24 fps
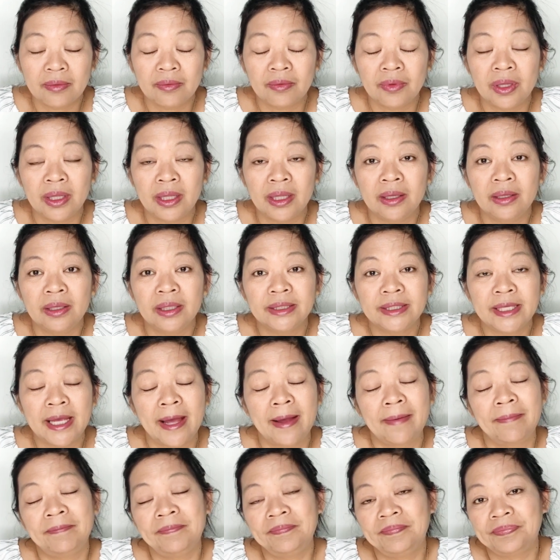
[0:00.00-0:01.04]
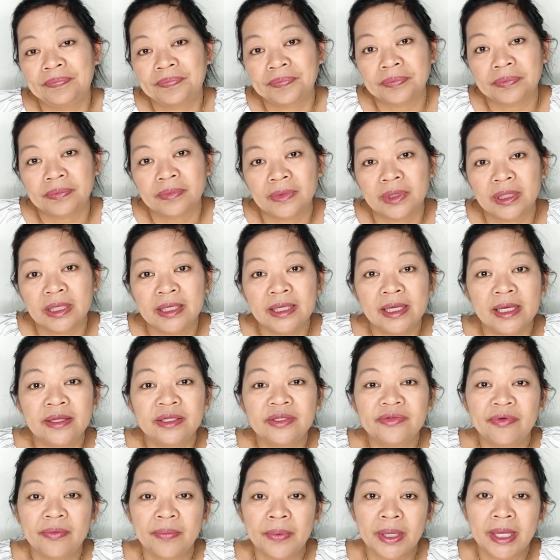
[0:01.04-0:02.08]
Well, yeah,
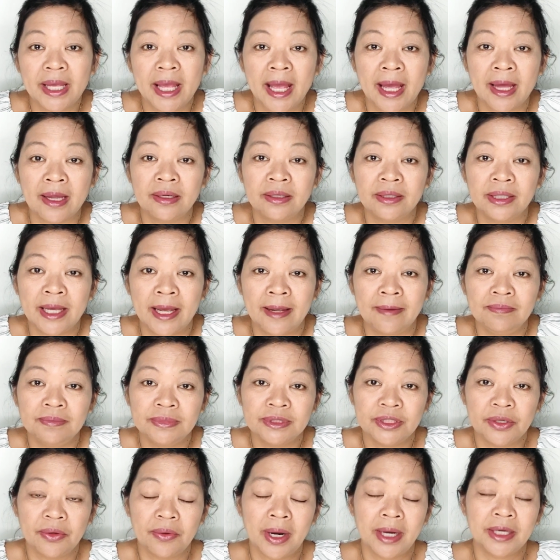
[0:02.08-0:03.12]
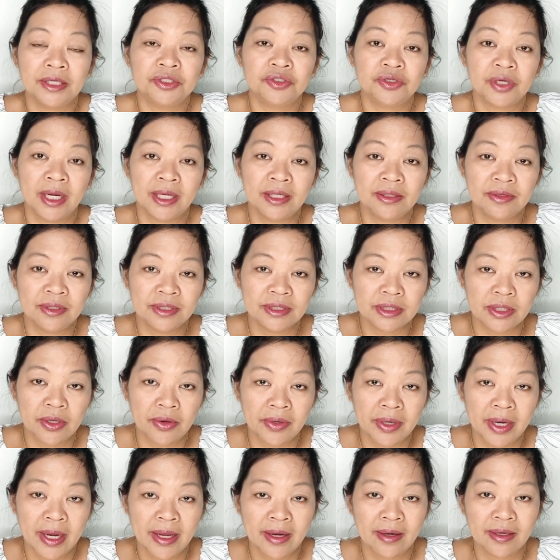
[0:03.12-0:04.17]
it's from a can. Okay, so I drank the
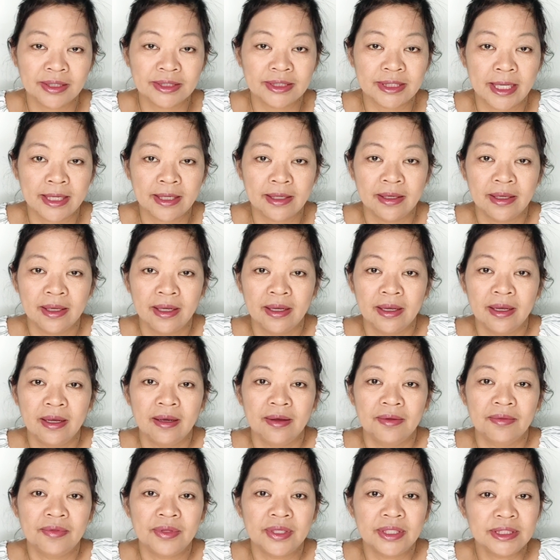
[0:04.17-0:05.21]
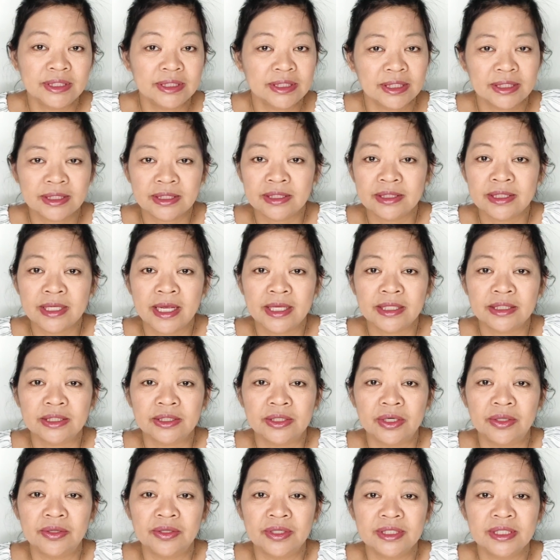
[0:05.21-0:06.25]
soda and I was like, this doesn't taste
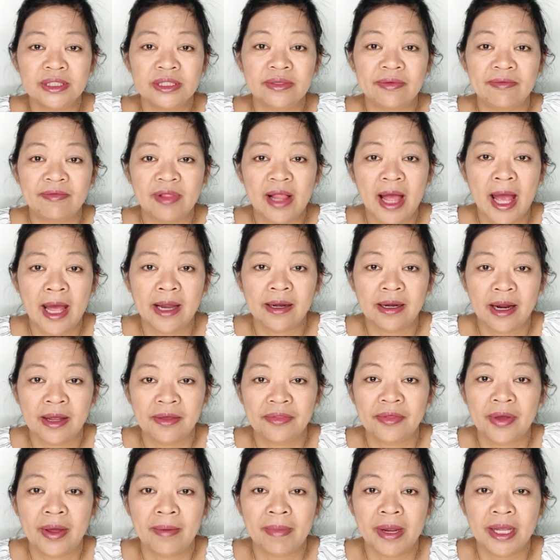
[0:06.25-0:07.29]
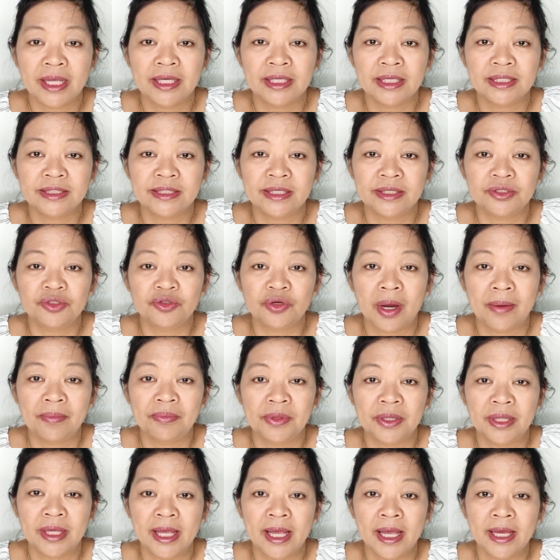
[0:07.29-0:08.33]
good. This is flat. I thought my kids had dropped
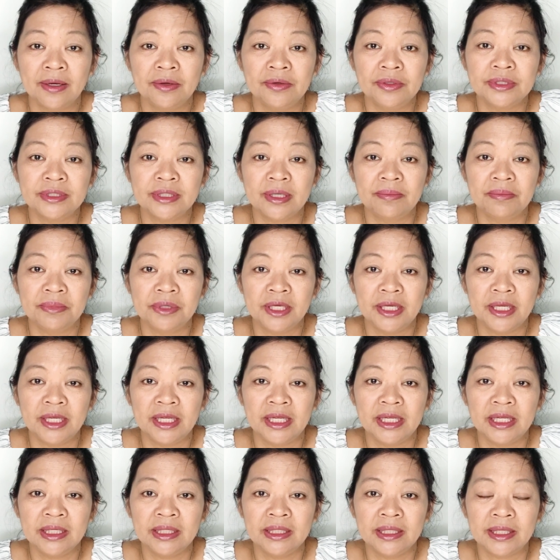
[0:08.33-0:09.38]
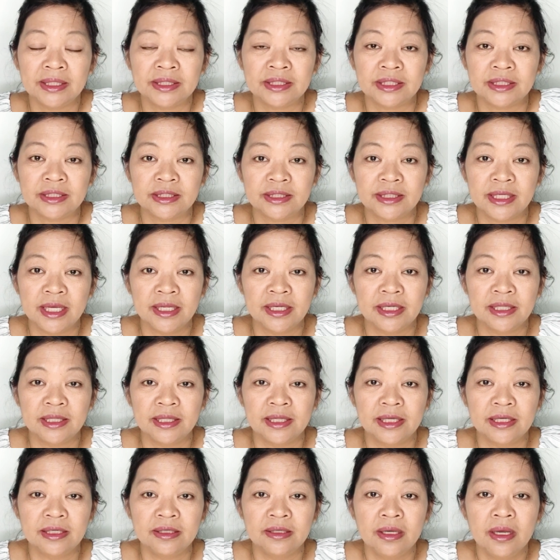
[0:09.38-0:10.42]
the can or something and didn't say
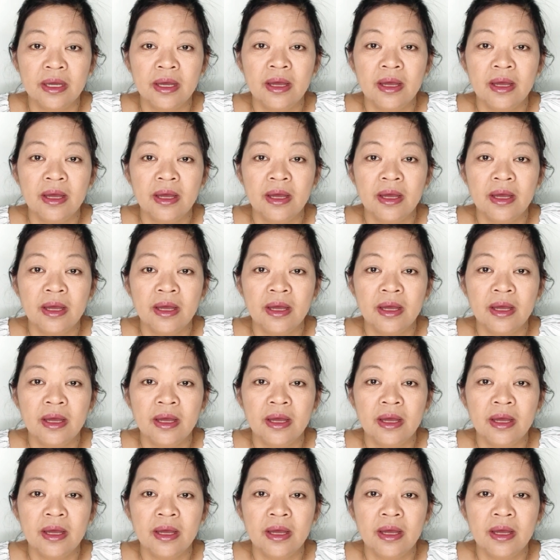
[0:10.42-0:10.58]
anything.